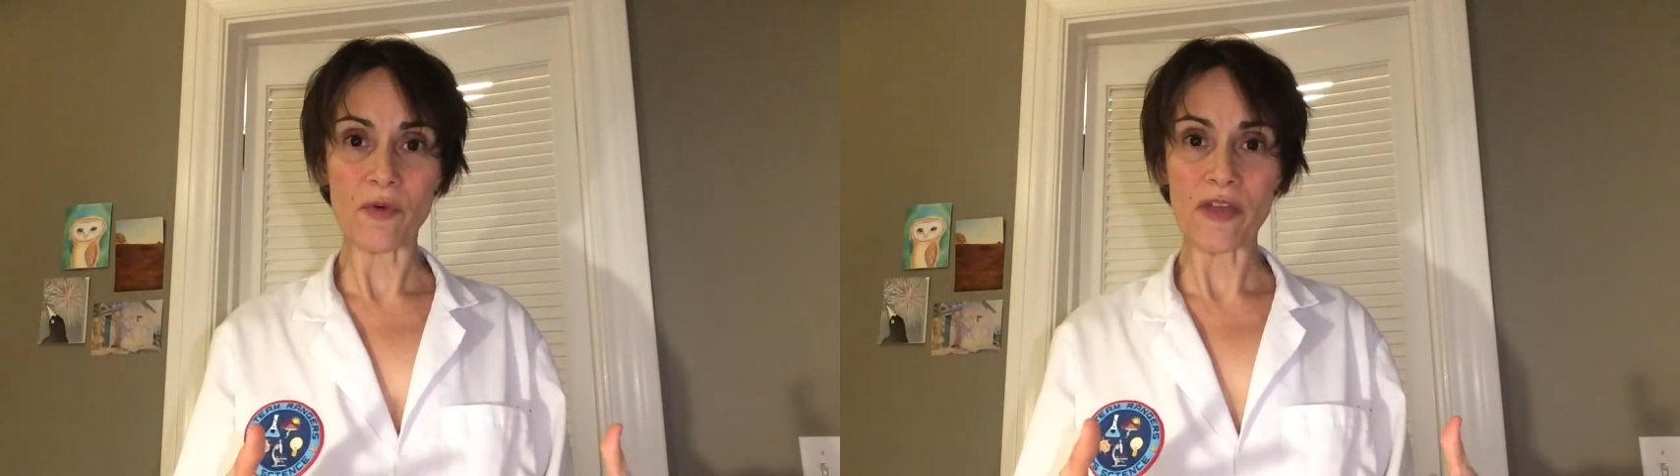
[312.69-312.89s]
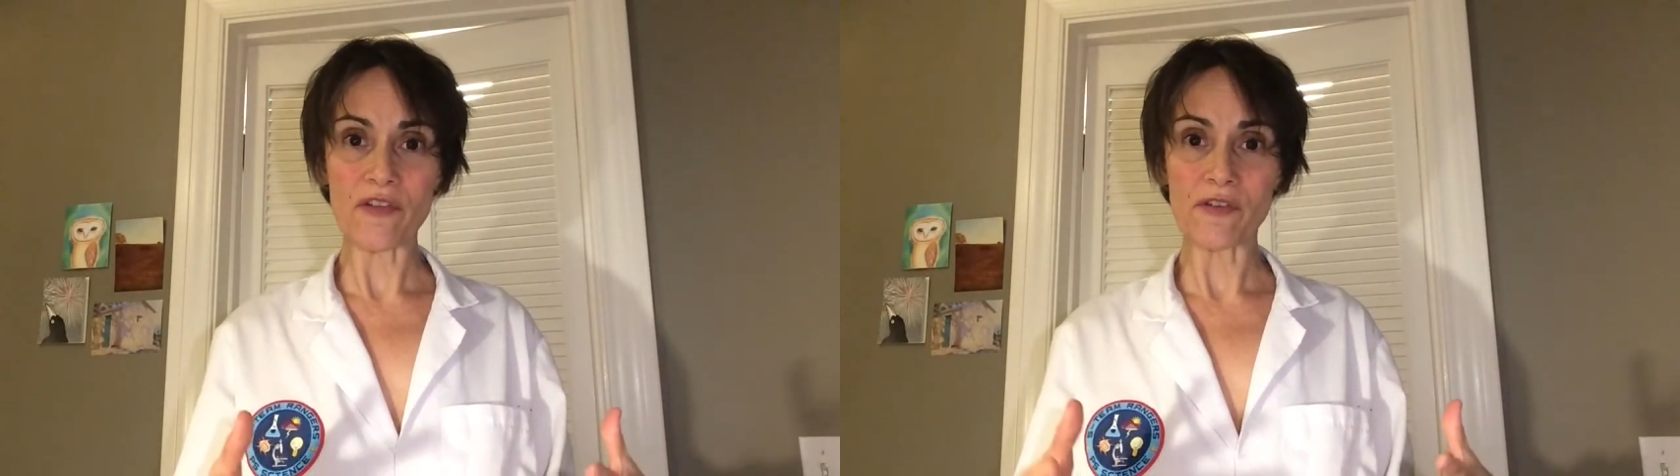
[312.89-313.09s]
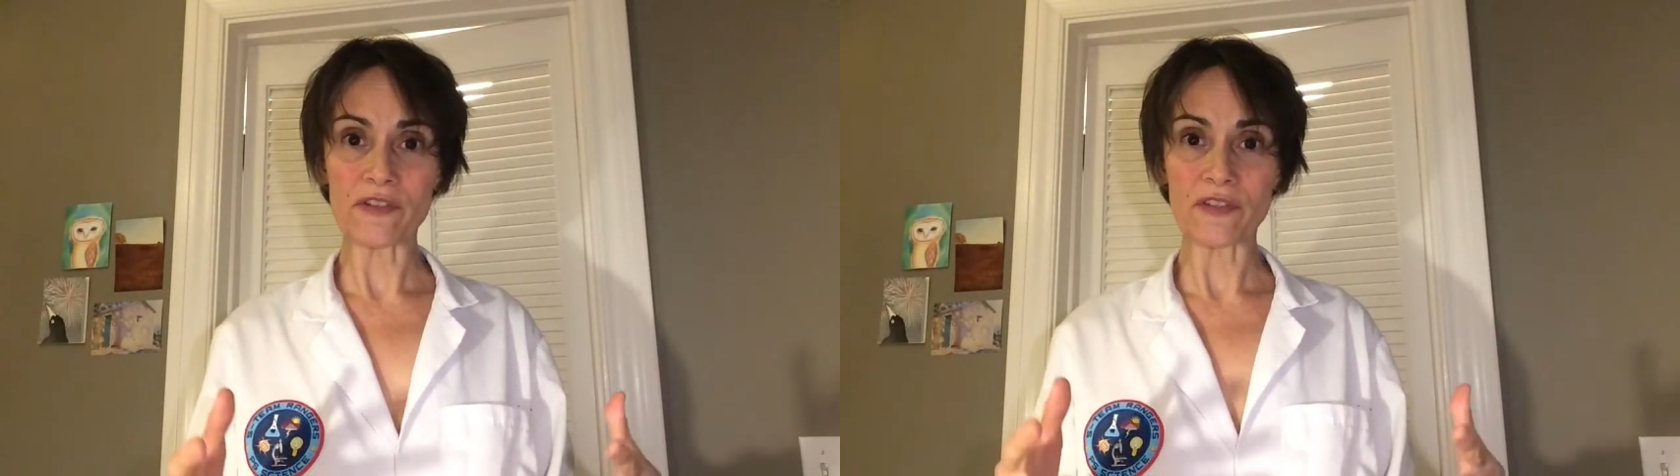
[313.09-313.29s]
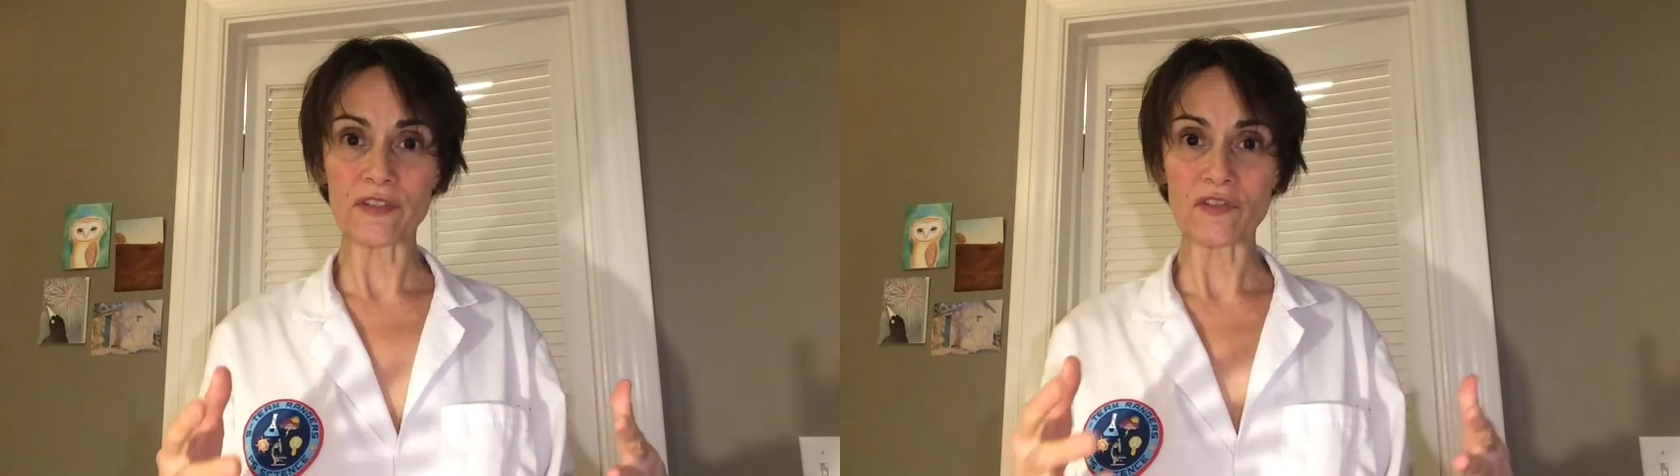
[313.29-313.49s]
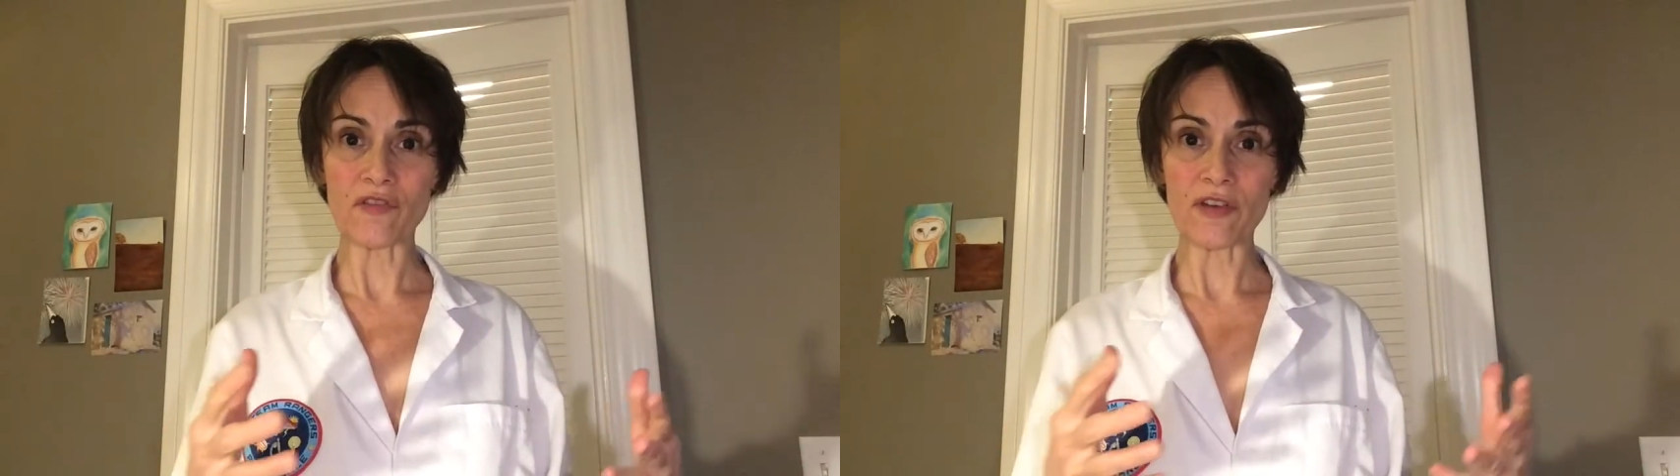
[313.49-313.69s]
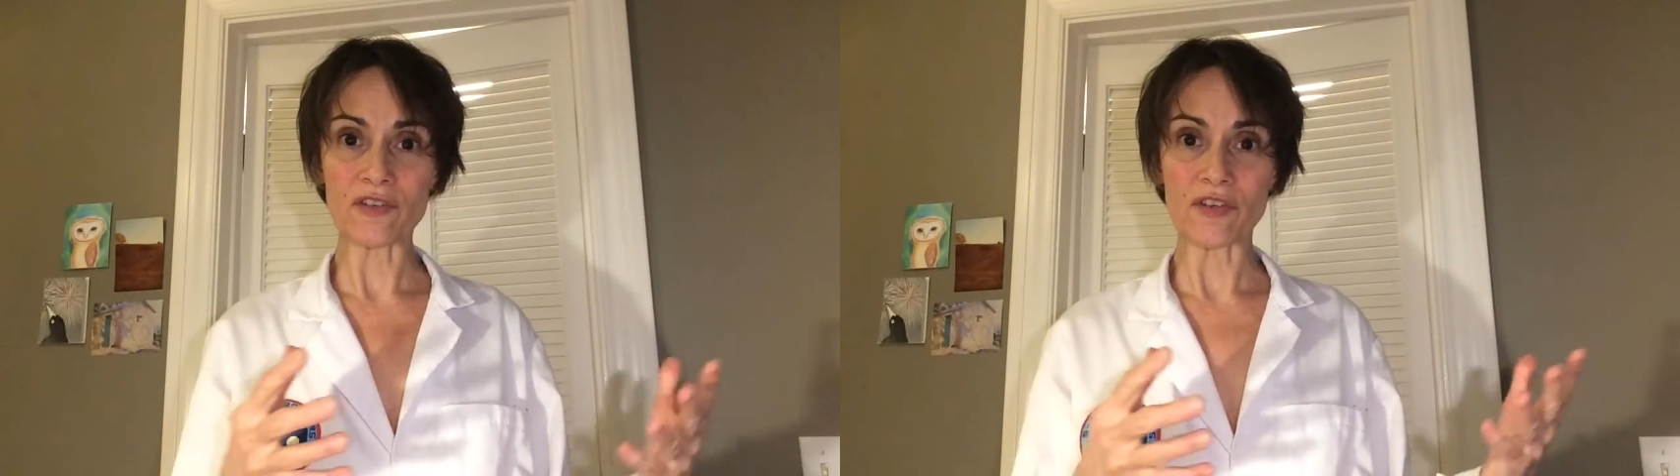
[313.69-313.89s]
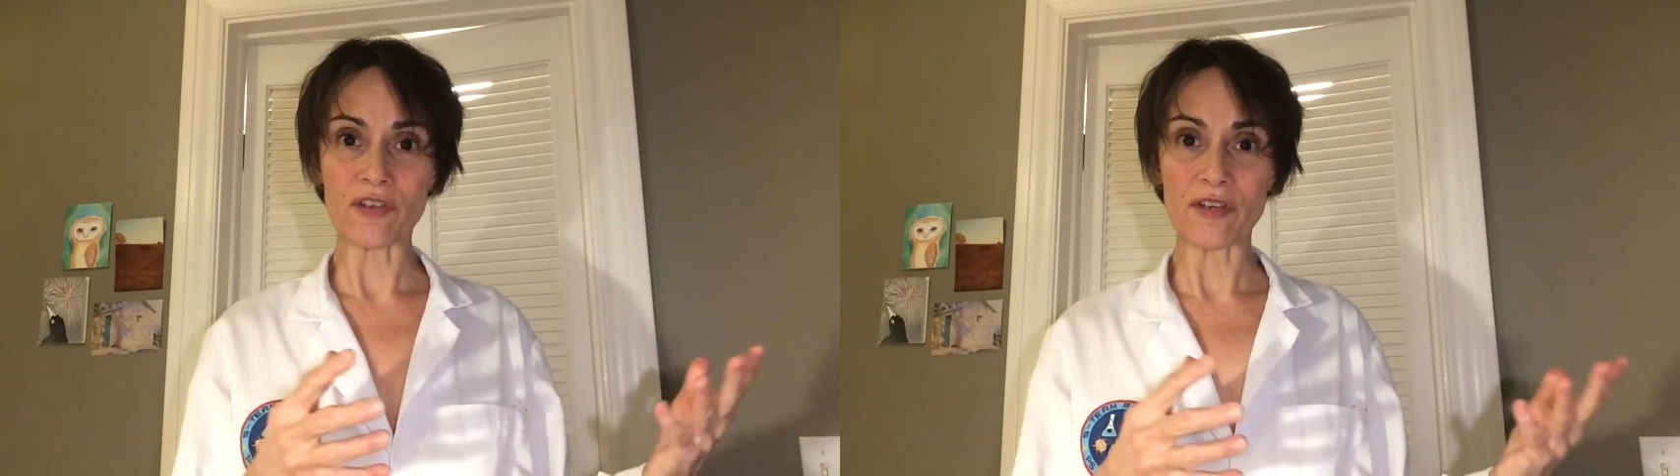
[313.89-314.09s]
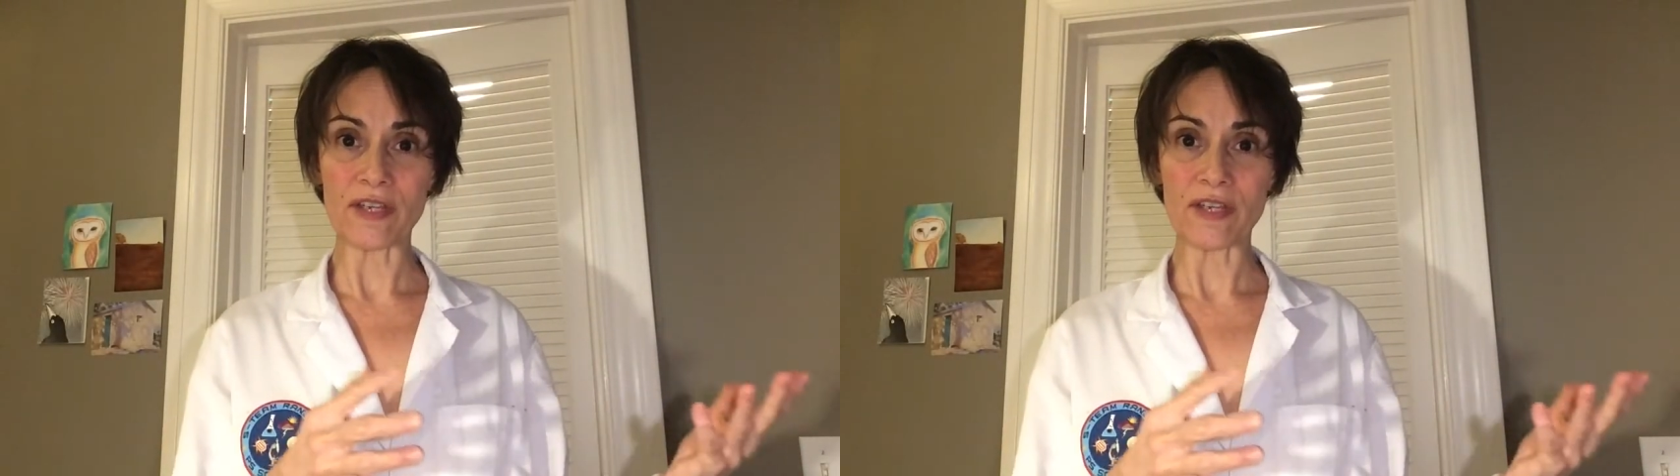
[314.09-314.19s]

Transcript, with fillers: whether it's the structure